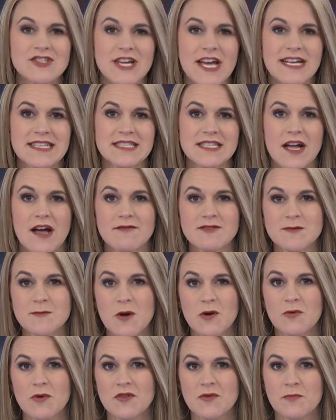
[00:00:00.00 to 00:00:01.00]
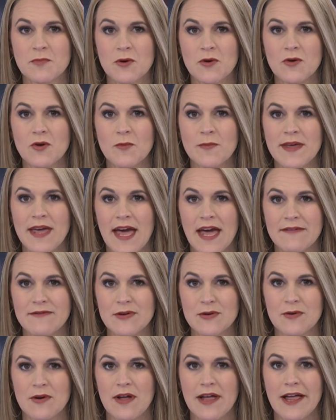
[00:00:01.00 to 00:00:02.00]
Chazanov spoke with Burrell
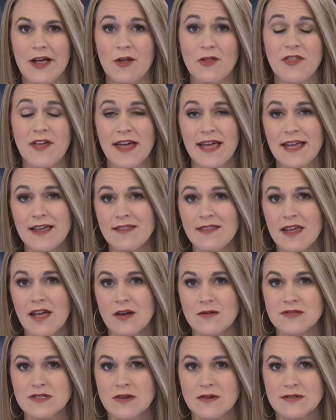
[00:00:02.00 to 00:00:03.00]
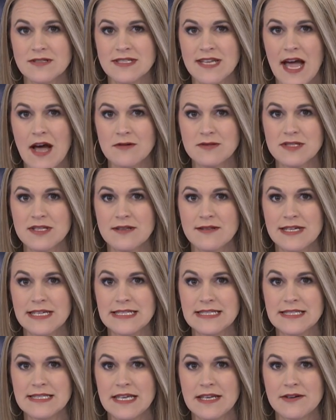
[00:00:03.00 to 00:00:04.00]
Behavioral Health and the Ozarks
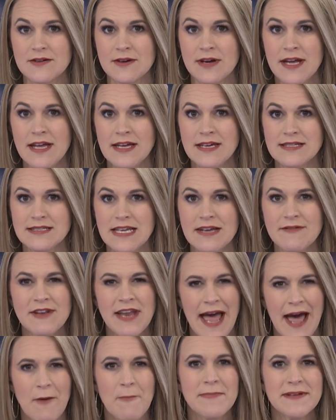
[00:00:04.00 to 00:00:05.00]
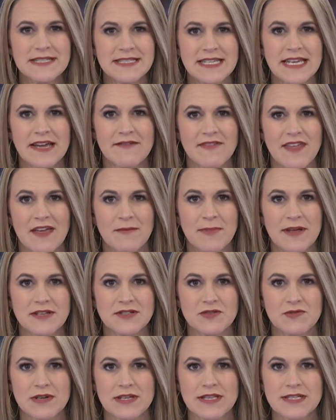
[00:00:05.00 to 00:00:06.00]
Counseling Center. David, how busy have they been
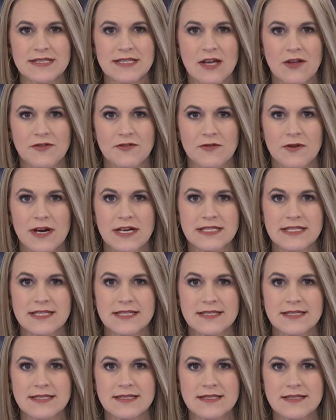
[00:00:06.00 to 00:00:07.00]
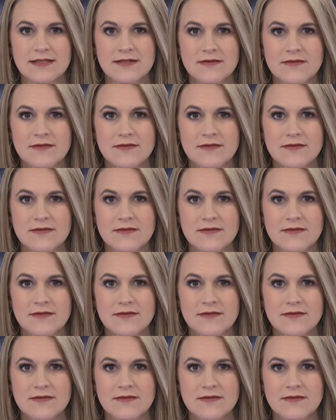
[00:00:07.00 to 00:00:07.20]
during this health crisis?